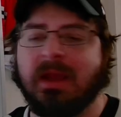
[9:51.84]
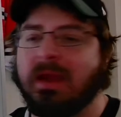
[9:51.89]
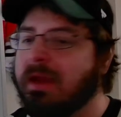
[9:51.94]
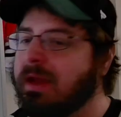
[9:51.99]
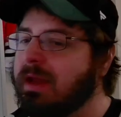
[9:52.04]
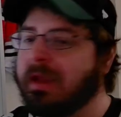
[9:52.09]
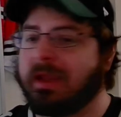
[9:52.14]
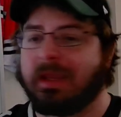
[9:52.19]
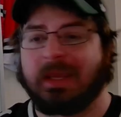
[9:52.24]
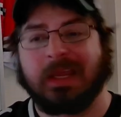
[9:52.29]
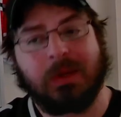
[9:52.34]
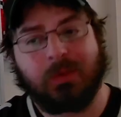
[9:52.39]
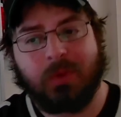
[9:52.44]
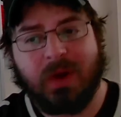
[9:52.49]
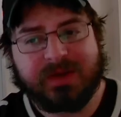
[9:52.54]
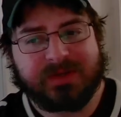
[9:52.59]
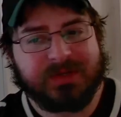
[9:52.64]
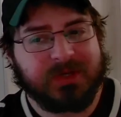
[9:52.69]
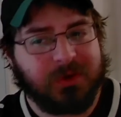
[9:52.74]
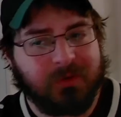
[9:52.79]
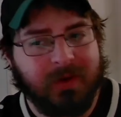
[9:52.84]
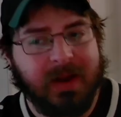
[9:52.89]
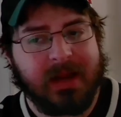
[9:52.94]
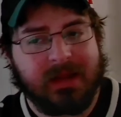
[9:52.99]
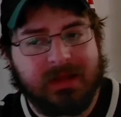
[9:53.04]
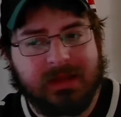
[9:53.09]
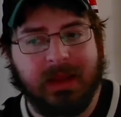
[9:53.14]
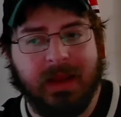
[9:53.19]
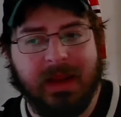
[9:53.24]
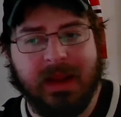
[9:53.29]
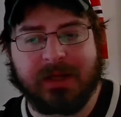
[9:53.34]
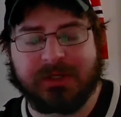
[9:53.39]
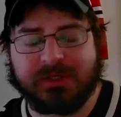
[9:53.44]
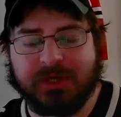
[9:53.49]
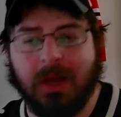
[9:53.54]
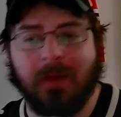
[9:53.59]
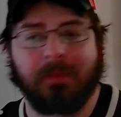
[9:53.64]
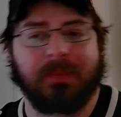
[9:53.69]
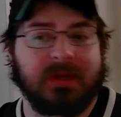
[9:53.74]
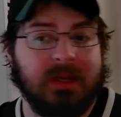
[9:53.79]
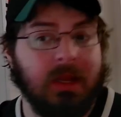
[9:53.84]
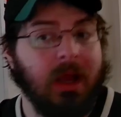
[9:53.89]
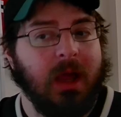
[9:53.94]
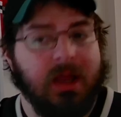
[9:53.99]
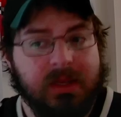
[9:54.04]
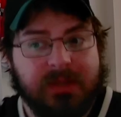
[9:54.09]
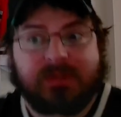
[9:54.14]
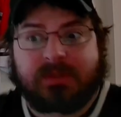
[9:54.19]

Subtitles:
he wasn't great in the AHL because